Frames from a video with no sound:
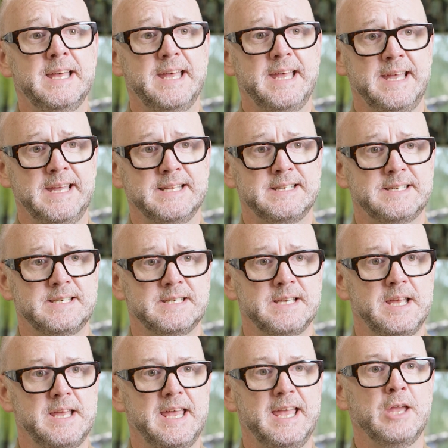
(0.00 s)
it's
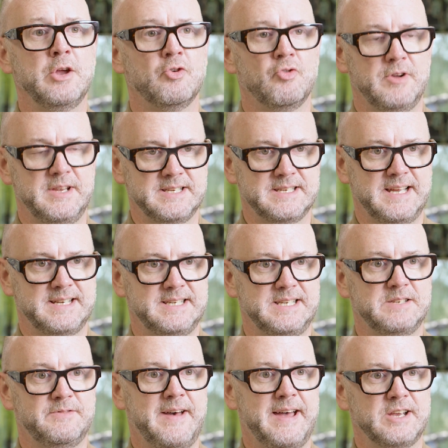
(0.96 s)
increased
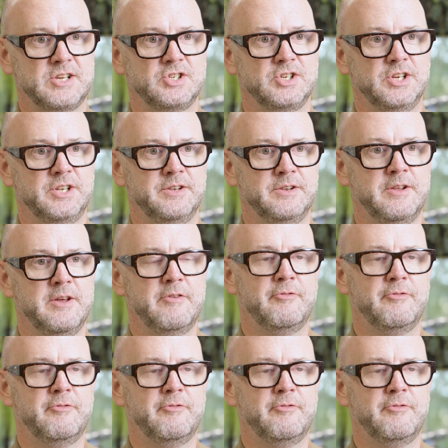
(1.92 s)
satisfaction